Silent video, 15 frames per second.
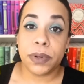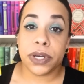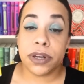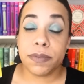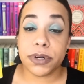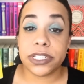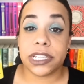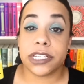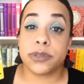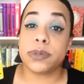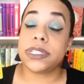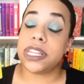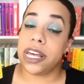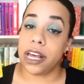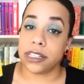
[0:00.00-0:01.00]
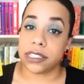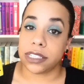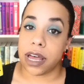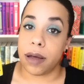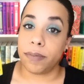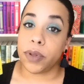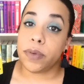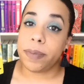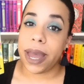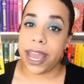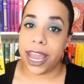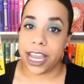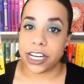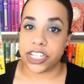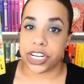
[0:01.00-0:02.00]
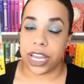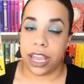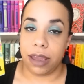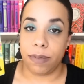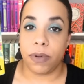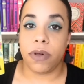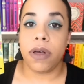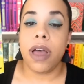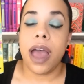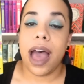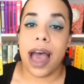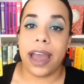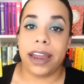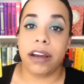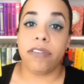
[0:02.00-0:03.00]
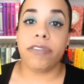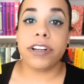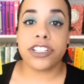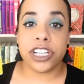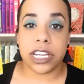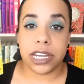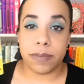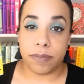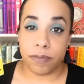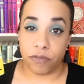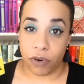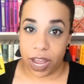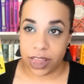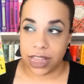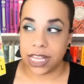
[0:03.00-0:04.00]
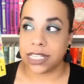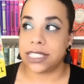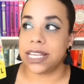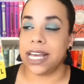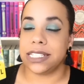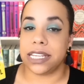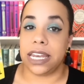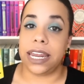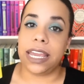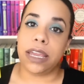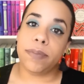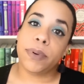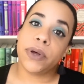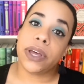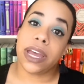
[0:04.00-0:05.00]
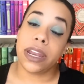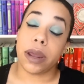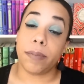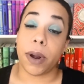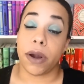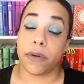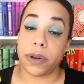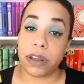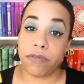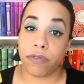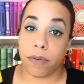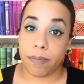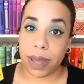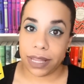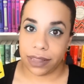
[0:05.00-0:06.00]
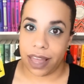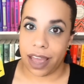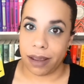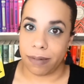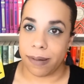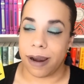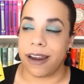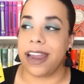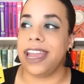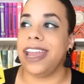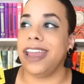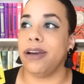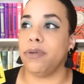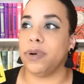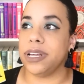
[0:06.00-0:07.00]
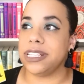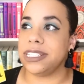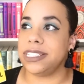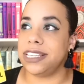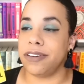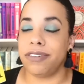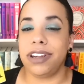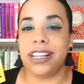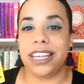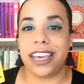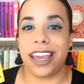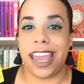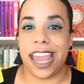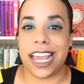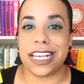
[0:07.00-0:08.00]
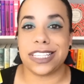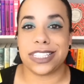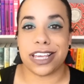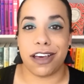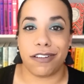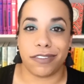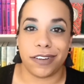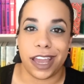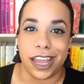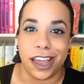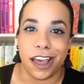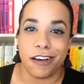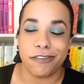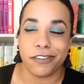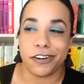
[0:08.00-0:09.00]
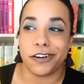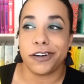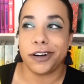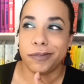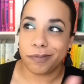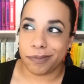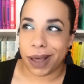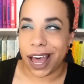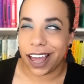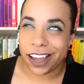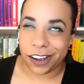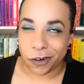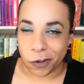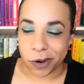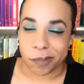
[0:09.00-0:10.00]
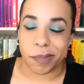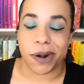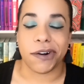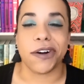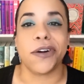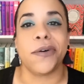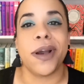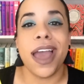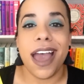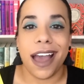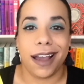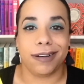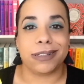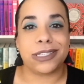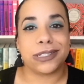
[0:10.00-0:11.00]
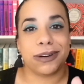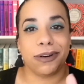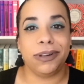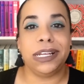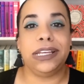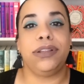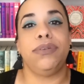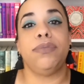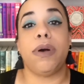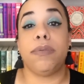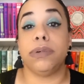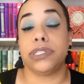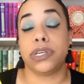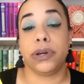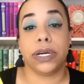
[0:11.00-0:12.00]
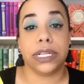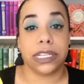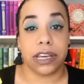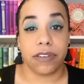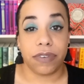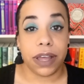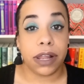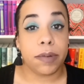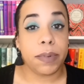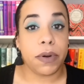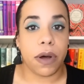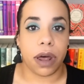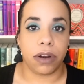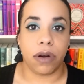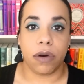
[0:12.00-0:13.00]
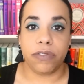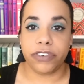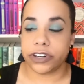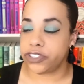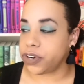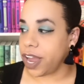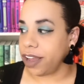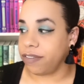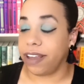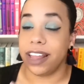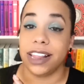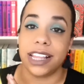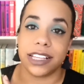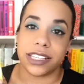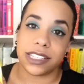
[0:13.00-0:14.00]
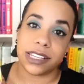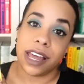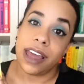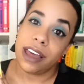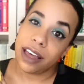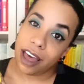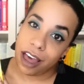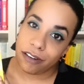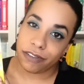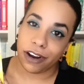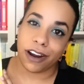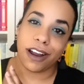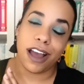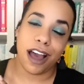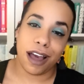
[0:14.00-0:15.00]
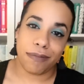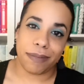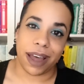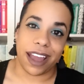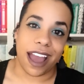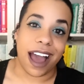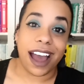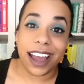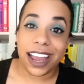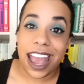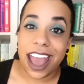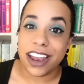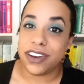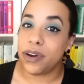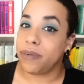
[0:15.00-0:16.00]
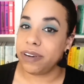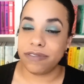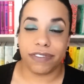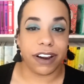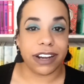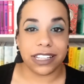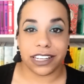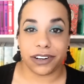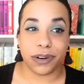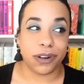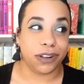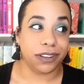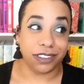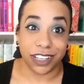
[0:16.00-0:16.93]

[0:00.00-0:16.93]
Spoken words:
Book number 6 was The Ensemble by Aja Gabel. I originally read this as an ebook and I borrowed it from my library. It was definitely a case of a cover buy or borrow. I was scrolling through what was currently available on Overdrive and this cover caught my eye, and knowing very little,